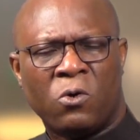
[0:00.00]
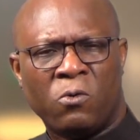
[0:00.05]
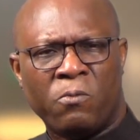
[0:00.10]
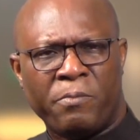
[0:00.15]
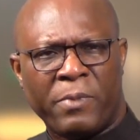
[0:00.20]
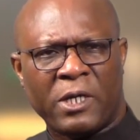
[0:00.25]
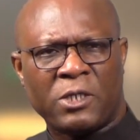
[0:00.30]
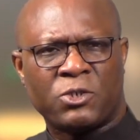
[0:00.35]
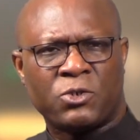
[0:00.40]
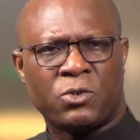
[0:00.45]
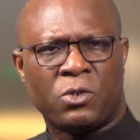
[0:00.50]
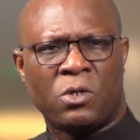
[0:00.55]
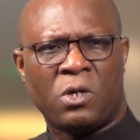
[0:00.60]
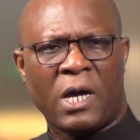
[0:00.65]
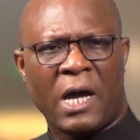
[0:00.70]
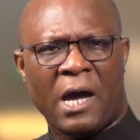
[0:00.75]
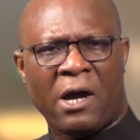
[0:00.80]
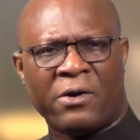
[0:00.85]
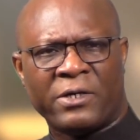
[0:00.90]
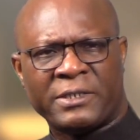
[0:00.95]
make sure
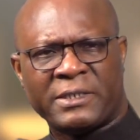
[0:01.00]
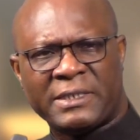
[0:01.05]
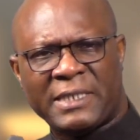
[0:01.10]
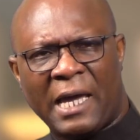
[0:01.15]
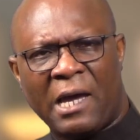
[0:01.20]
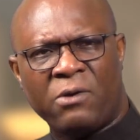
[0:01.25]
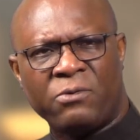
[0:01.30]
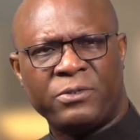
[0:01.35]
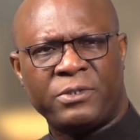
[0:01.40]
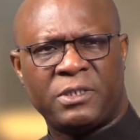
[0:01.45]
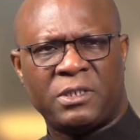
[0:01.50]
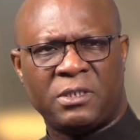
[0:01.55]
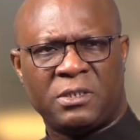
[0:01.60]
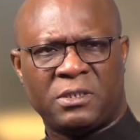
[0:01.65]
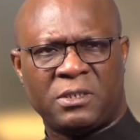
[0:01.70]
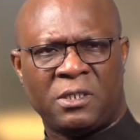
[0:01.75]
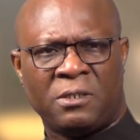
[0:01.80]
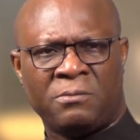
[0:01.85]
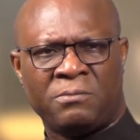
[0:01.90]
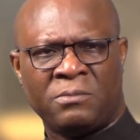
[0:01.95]
our sound
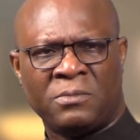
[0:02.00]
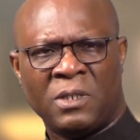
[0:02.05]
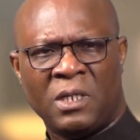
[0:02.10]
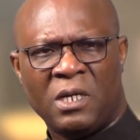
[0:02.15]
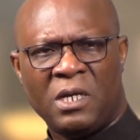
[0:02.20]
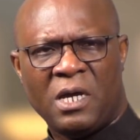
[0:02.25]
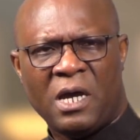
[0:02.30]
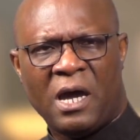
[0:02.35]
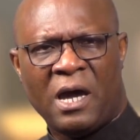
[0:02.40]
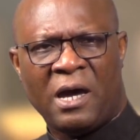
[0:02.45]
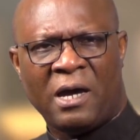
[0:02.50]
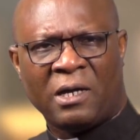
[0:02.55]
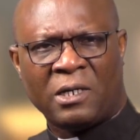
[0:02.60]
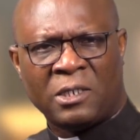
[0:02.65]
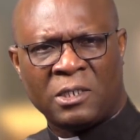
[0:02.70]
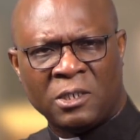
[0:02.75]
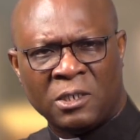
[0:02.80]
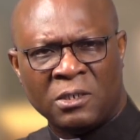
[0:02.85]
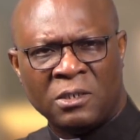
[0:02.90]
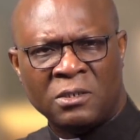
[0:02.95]
system are
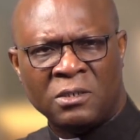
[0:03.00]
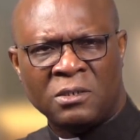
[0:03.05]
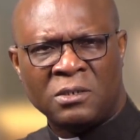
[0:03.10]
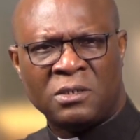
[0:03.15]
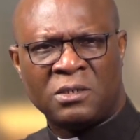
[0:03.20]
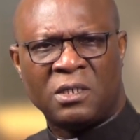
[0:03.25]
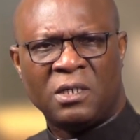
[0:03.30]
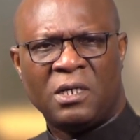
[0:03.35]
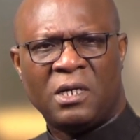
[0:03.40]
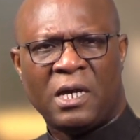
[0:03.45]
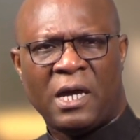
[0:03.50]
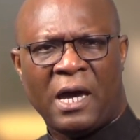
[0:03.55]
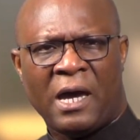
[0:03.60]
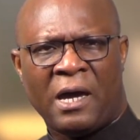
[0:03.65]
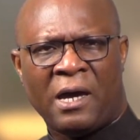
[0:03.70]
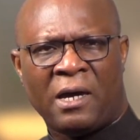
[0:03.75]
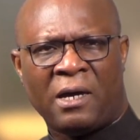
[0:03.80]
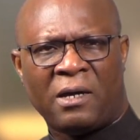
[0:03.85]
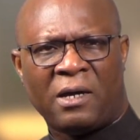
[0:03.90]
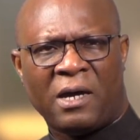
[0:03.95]
good,
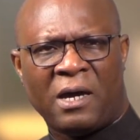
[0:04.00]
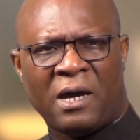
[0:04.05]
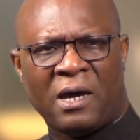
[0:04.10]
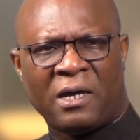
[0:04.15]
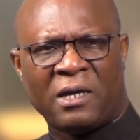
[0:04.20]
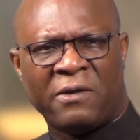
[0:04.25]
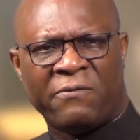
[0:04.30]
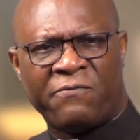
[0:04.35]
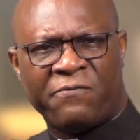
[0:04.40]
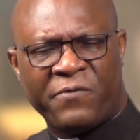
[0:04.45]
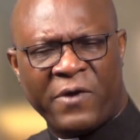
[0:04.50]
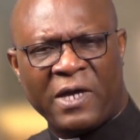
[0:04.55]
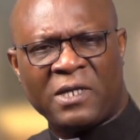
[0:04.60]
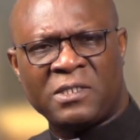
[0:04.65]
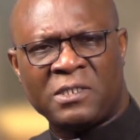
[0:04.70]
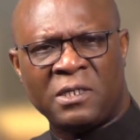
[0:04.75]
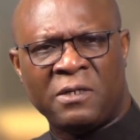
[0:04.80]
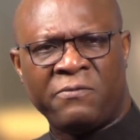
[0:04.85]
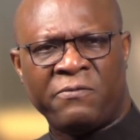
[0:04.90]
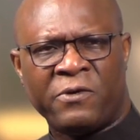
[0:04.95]
are
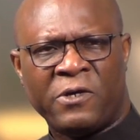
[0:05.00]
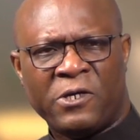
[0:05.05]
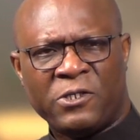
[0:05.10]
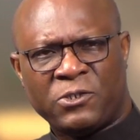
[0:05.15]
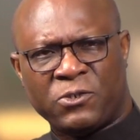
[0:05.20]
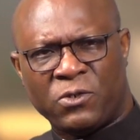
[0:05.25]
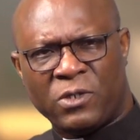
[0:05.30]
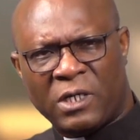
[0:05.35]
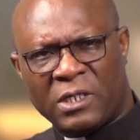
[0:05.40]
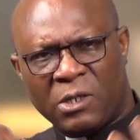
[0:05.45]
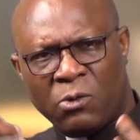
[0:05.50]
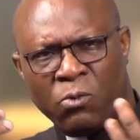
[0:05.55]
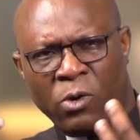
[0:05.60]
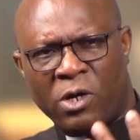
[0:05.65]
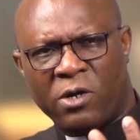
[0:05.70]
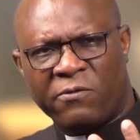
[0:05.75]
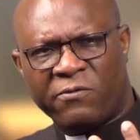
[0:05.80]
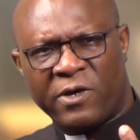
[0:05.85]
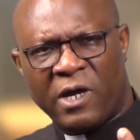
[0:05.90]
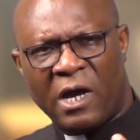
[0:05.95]
effective, so that the
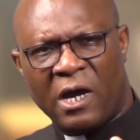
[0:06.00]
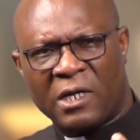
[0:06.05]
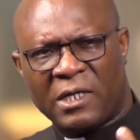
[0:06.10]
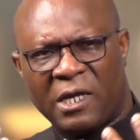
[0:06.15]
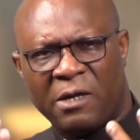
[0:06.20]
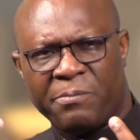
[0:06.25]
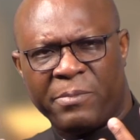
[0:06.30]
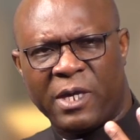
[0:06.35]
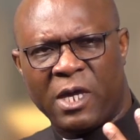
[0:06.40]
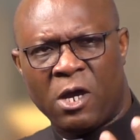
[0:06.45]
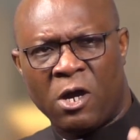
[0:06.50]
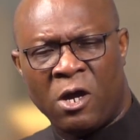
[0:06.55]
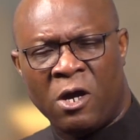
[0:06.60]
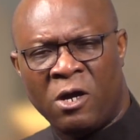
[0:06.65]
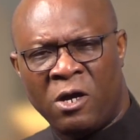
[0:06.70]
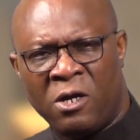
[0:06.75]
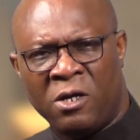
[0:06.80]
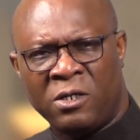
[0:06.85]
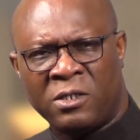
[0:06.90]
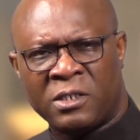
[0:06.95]
word of God can be
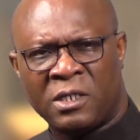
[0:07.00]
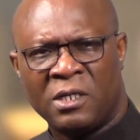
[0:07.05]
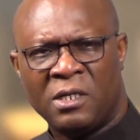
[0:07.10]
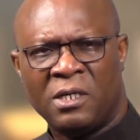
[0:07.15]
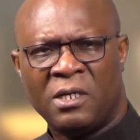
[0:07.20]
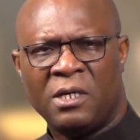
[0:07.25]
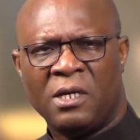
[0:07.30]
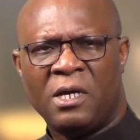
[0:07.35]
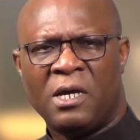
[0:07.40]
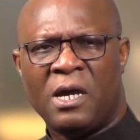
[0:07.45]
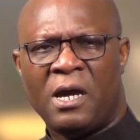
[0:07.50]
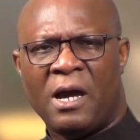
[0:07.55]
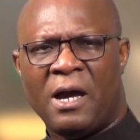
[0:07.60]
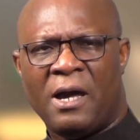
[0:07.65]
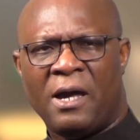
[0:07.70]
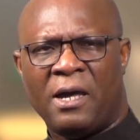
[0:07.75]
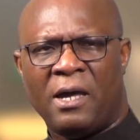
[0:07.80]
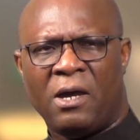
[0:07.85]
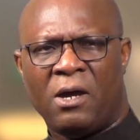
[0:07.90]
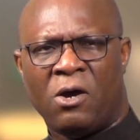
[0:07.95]
heard,
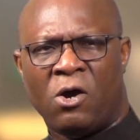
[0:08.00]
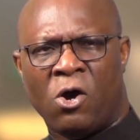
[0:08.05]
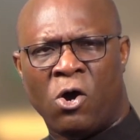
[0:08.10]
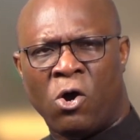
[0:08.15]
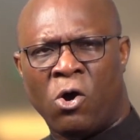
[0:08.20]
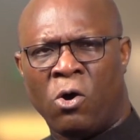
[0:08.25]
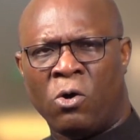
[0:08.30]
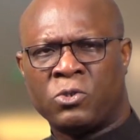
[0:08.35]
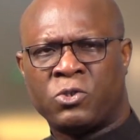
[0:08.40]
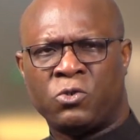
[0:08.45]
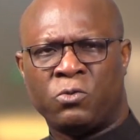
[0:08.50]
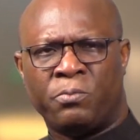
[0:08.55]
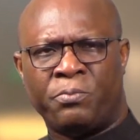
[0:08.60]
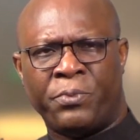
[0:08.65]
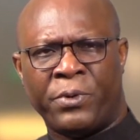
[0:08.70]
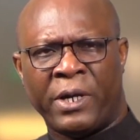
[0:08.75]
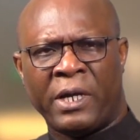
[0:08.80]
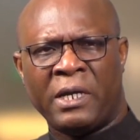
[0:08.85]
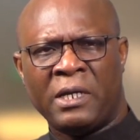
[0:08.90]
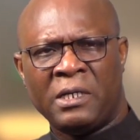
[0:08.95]
or to
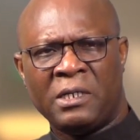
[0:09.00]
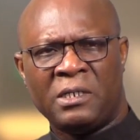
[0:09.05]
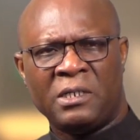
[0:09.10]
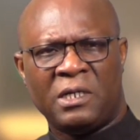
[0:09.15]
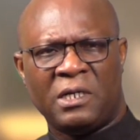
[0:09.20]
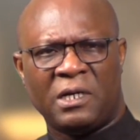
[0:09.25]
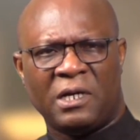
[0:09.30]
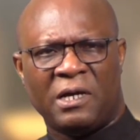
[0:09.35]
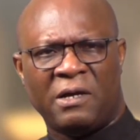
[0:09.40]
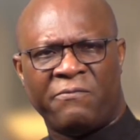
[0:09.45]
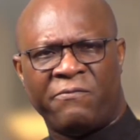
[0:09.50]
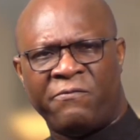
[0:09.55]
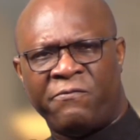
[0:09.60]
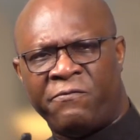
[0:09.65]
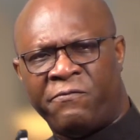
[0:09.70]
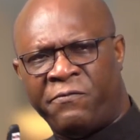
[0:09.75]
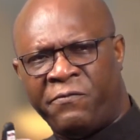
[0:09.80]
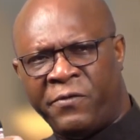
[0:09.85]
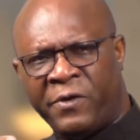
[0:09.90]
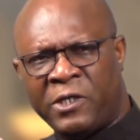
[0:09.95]
bring a
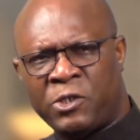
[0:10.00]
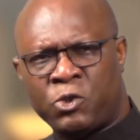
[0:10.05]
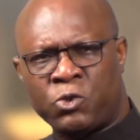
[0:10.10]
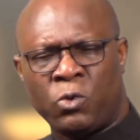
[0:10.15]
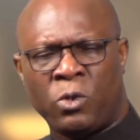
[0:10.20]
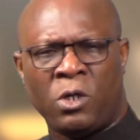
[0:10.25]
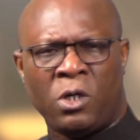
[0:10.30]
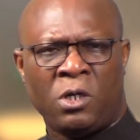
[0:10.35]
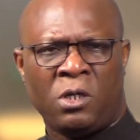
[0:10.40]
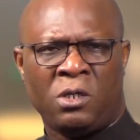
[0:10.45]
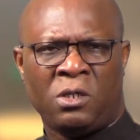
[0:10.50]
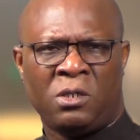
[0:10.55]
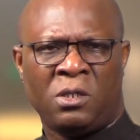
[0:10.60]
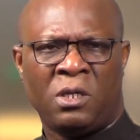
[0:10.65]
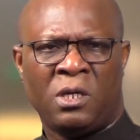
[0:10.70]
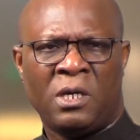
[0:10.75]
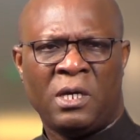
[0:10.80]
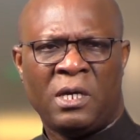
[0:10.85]
visual